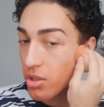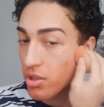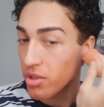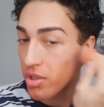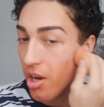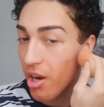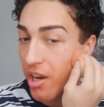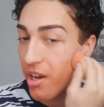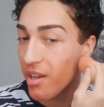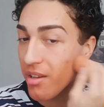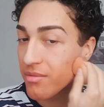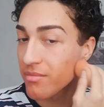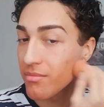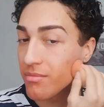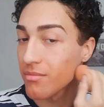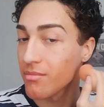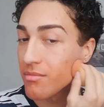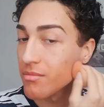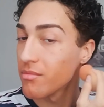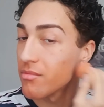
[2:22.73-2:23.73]
Sorry.
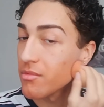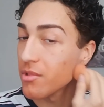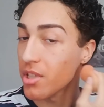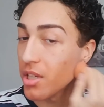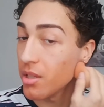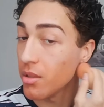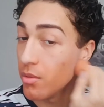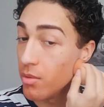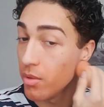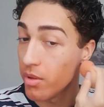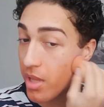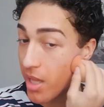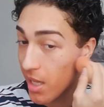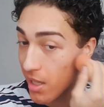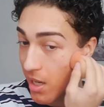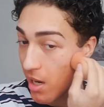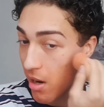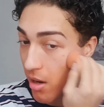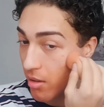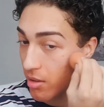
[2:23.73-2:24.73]
Don't know who
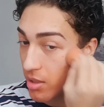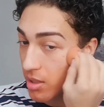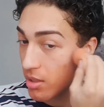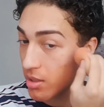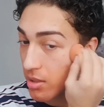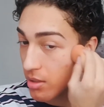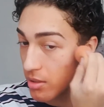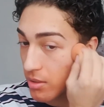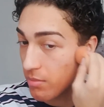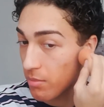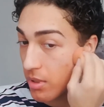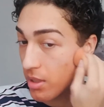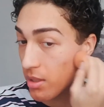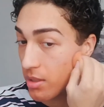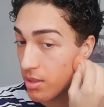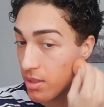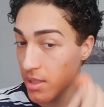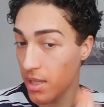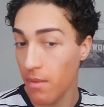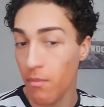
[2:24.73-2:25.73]
that character is,
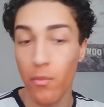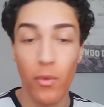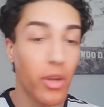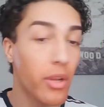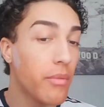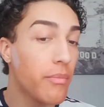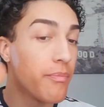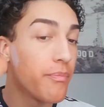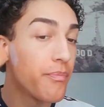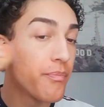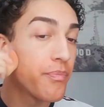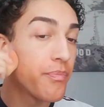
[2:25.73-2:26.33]
but someone.